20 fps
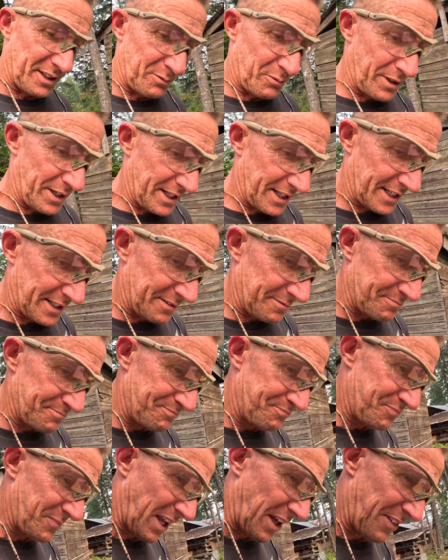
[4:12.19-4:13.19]
I went ahead and,
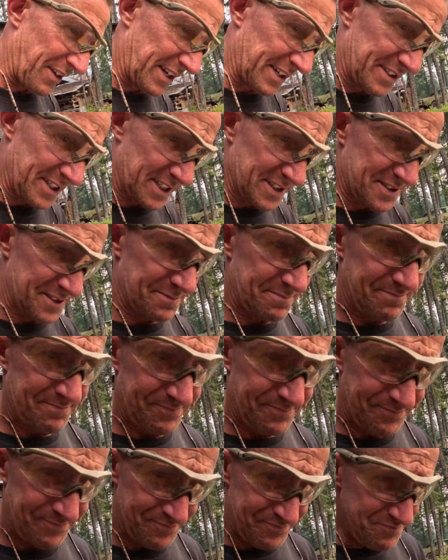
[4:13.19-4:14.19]
I think a dozen
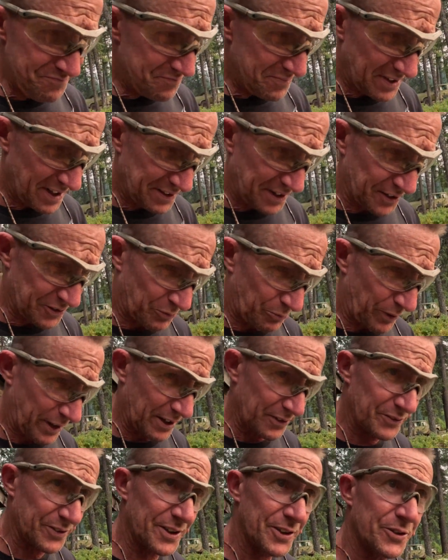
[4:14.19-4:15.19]

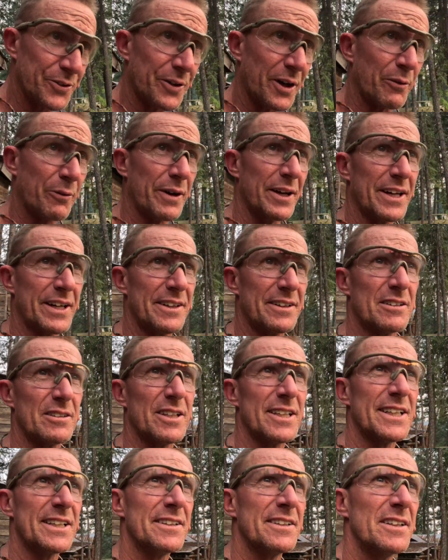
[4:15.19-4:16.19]
rounds into it, I went ahead and
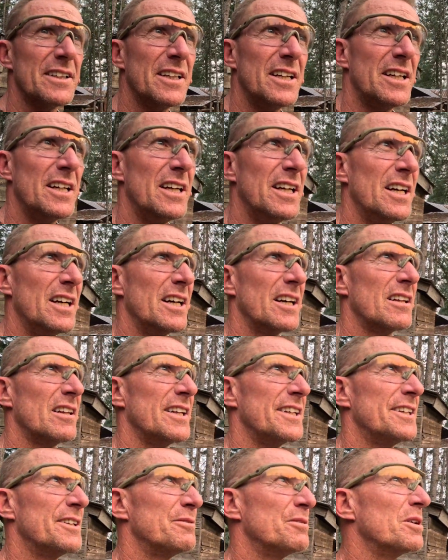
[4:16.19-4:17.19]
cleaned
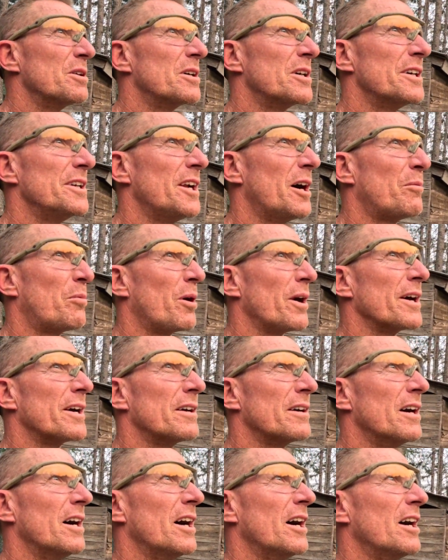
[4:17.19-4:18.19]
it real good, and I'll probably
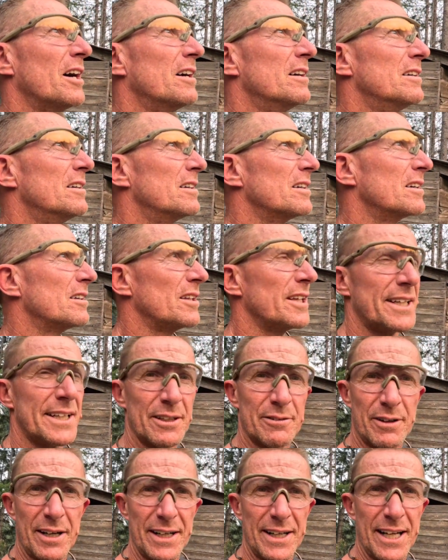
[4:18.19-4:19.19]
clean
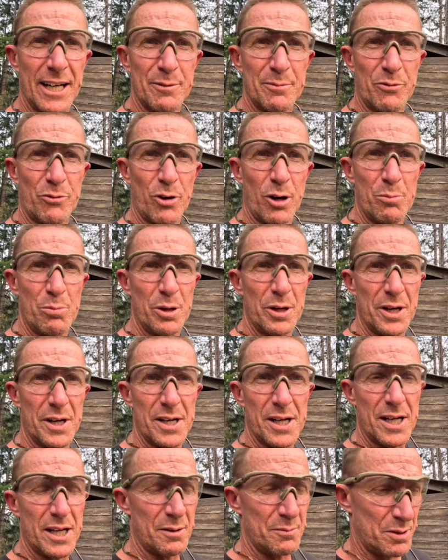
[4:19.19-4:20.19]
it right now before I put it
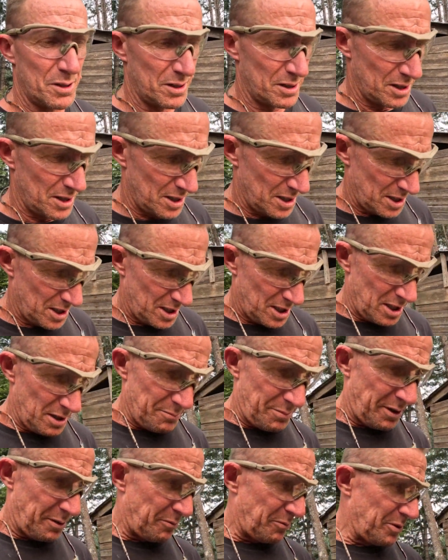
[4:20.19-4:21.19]
up.
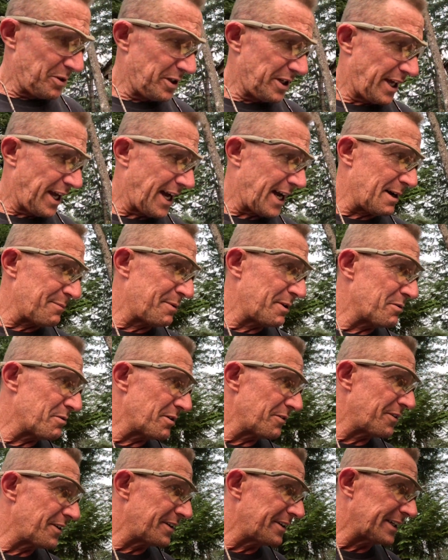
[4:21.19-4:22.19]
But I'm really happy
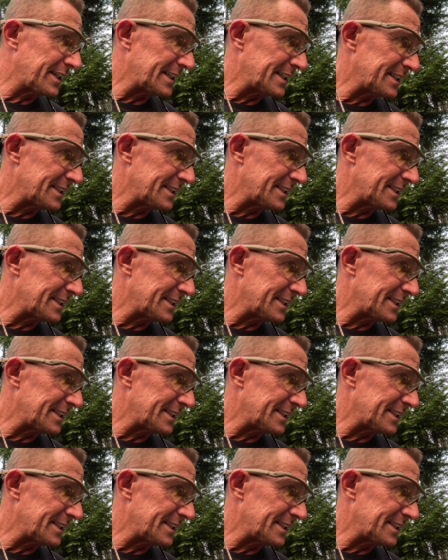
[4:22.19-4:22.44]
with it.